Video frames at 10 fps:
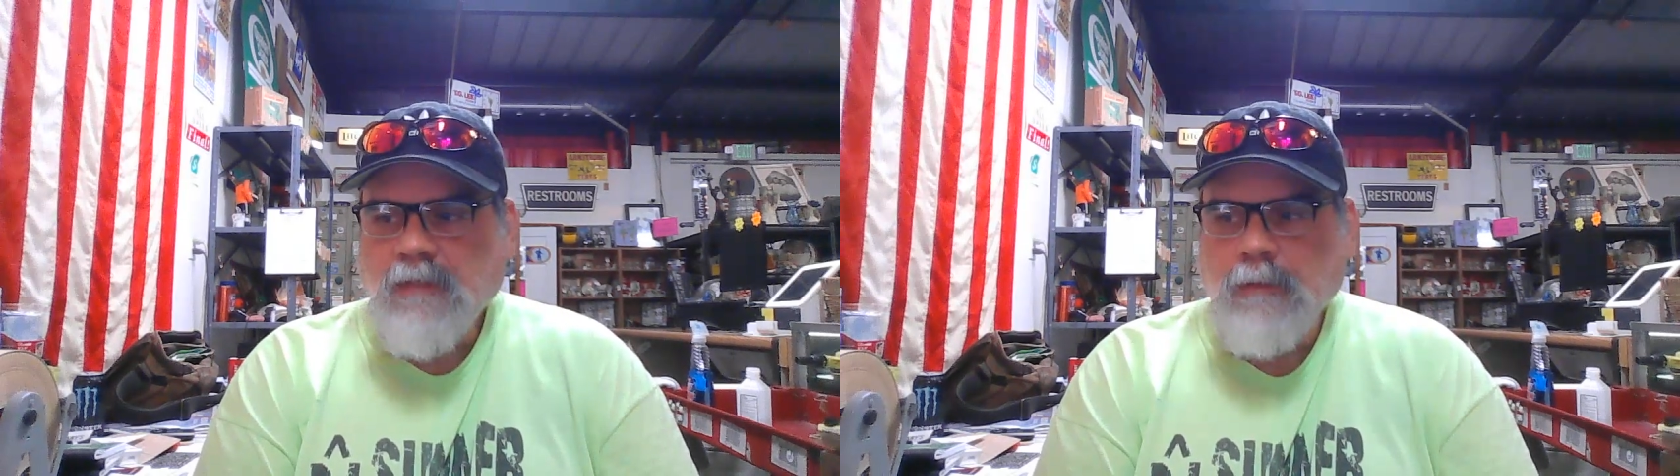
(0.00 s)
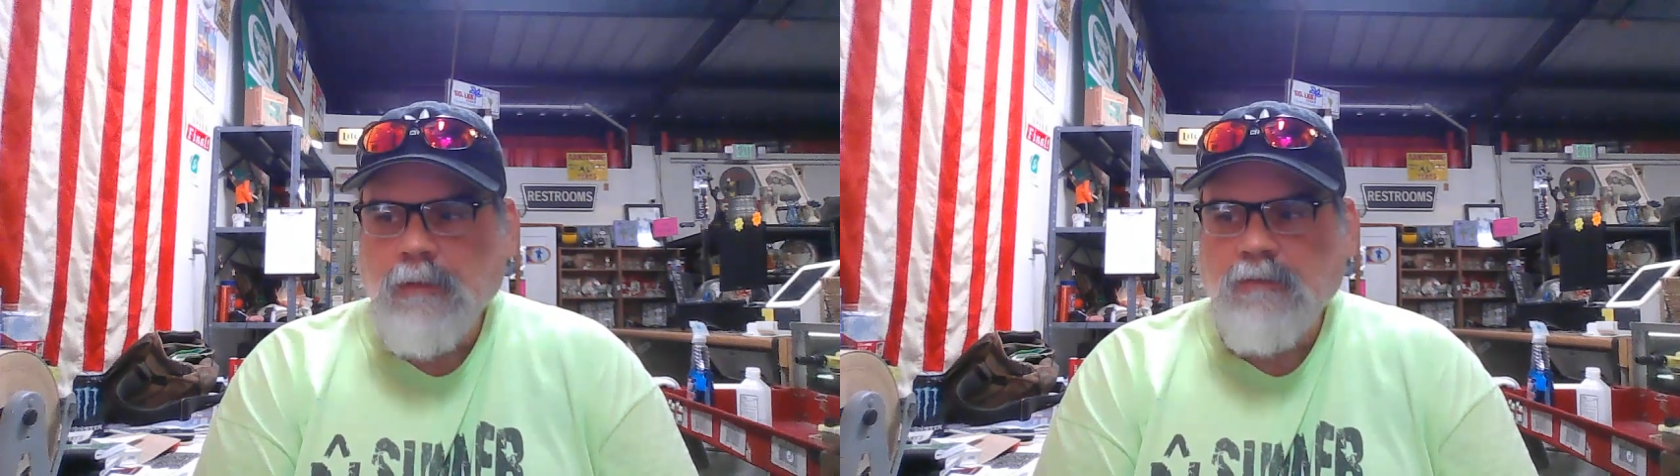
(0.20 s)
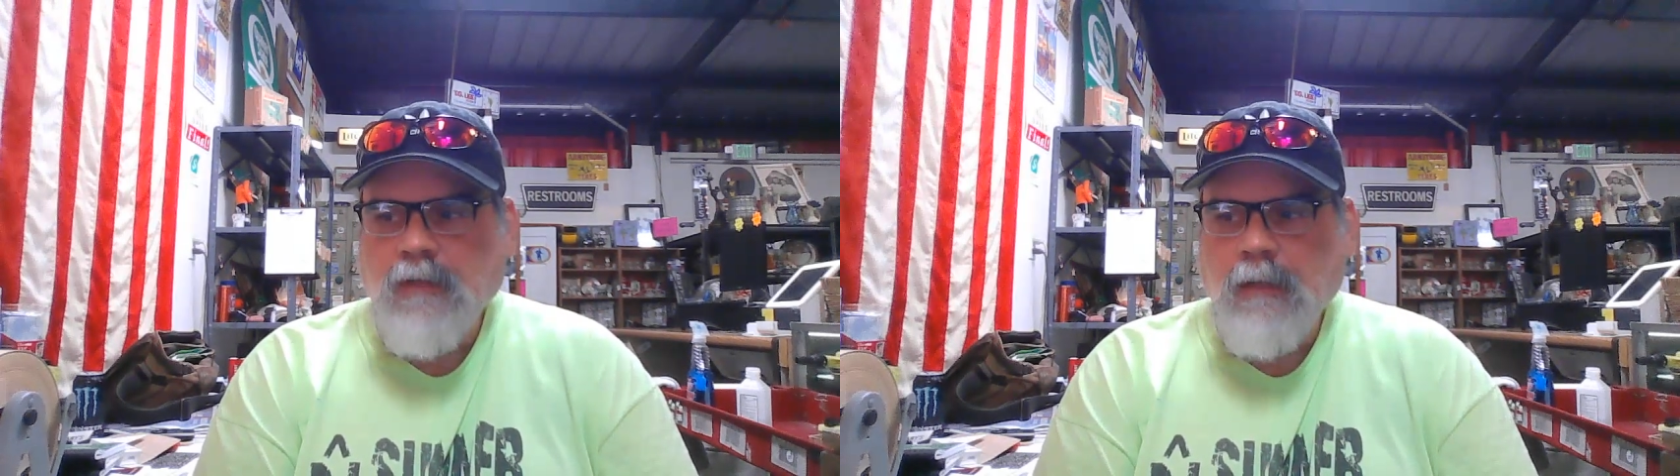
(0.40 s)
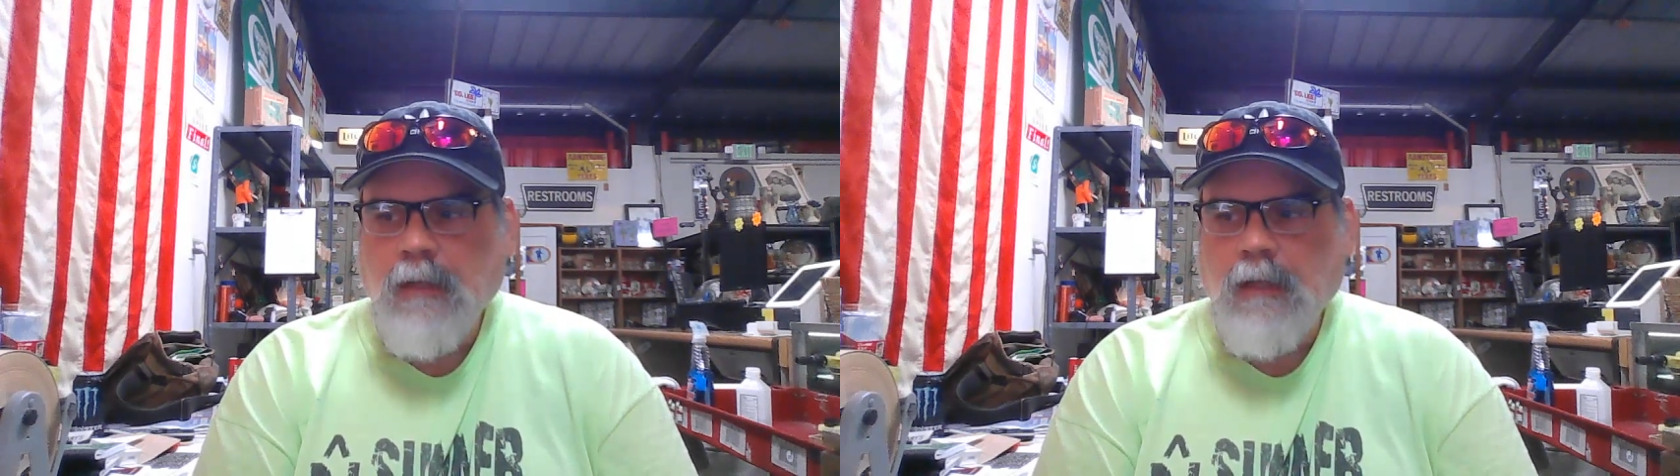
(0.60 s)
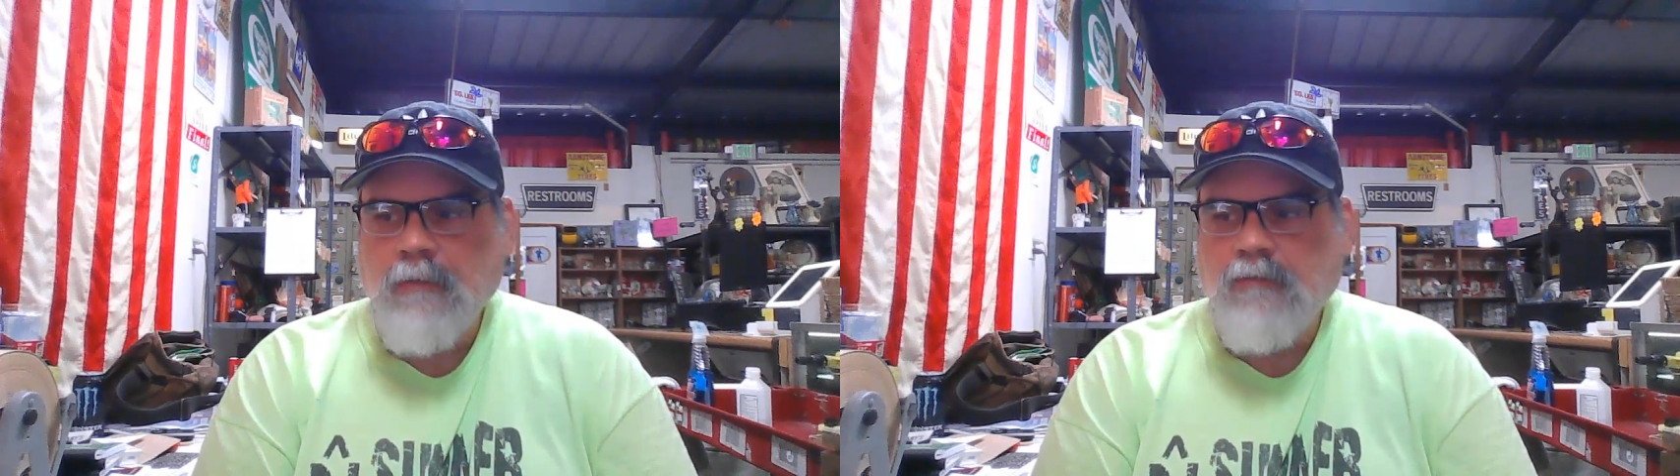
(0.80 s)
Here at
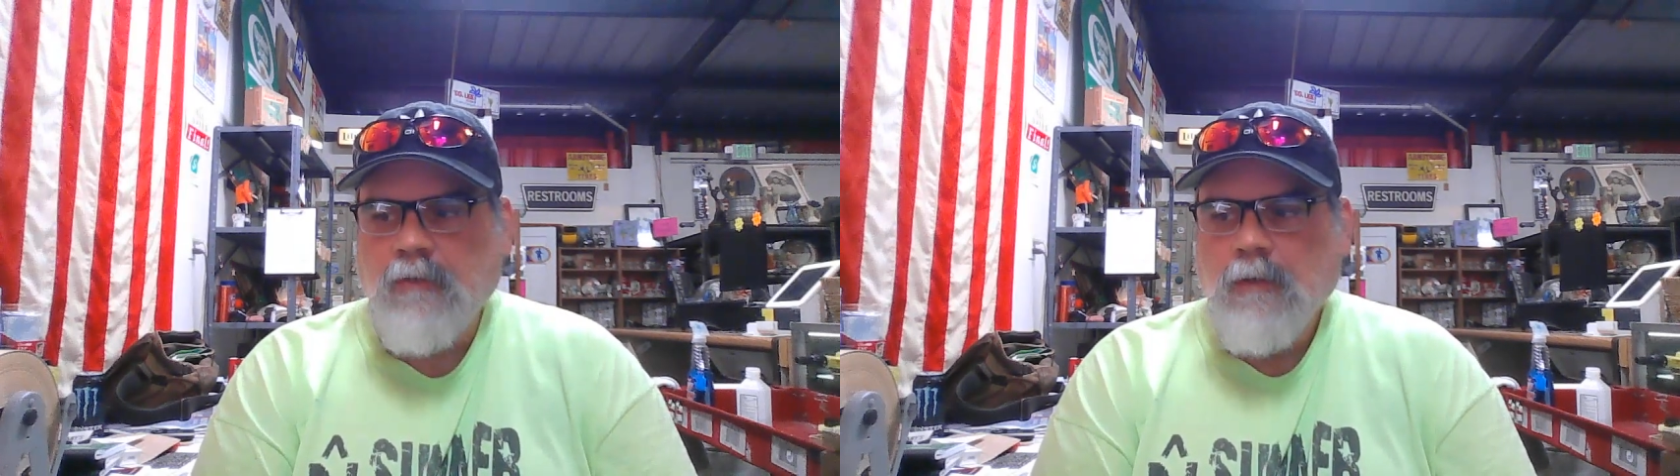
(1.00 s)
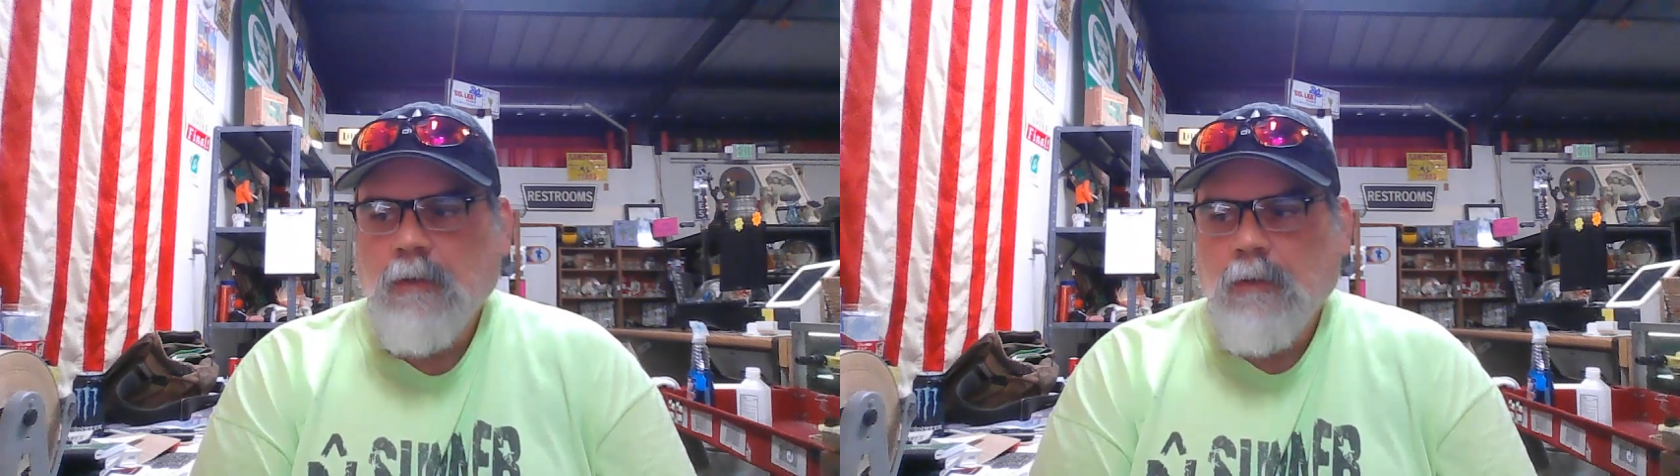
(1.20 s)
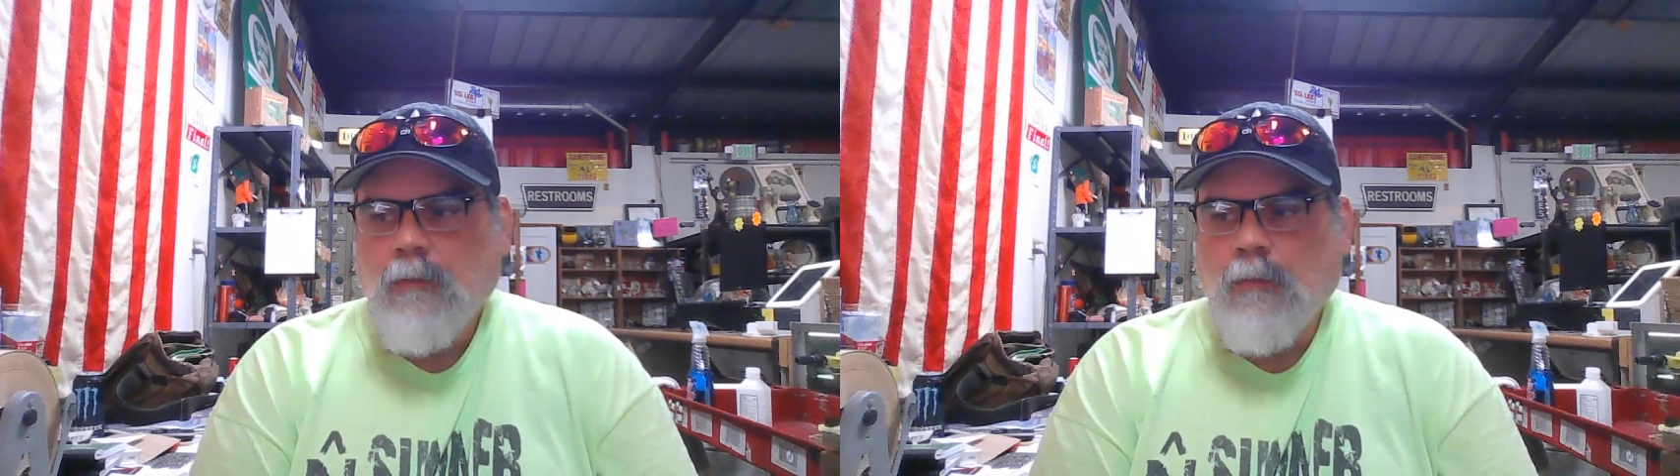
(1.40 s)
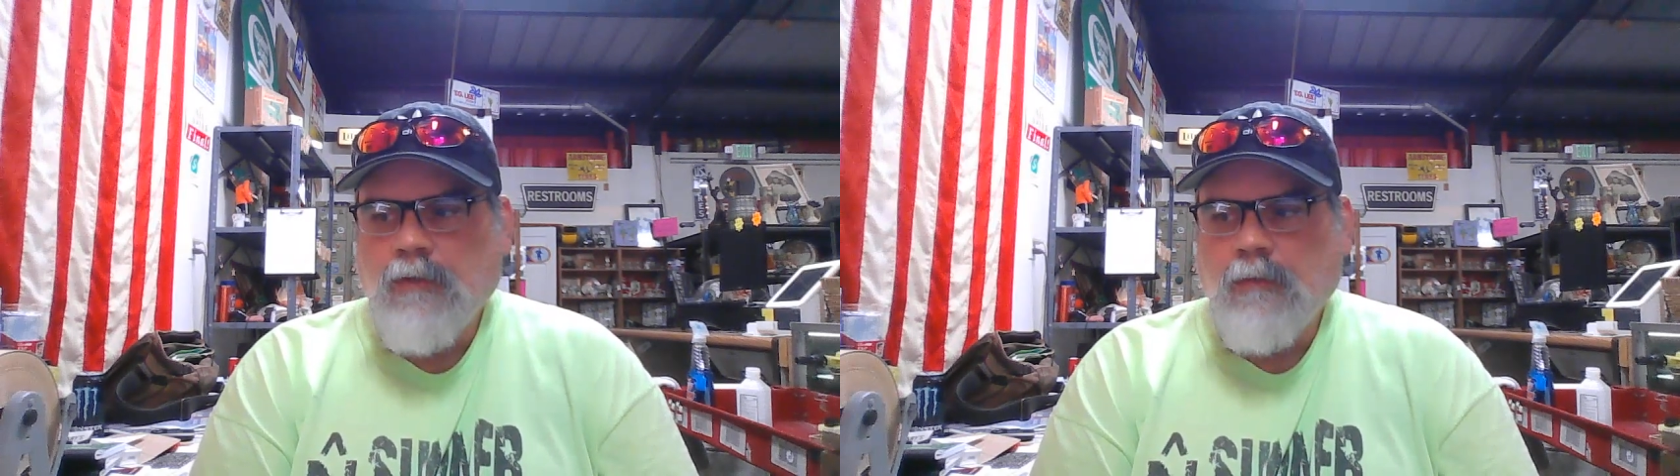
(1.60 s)
Decades, we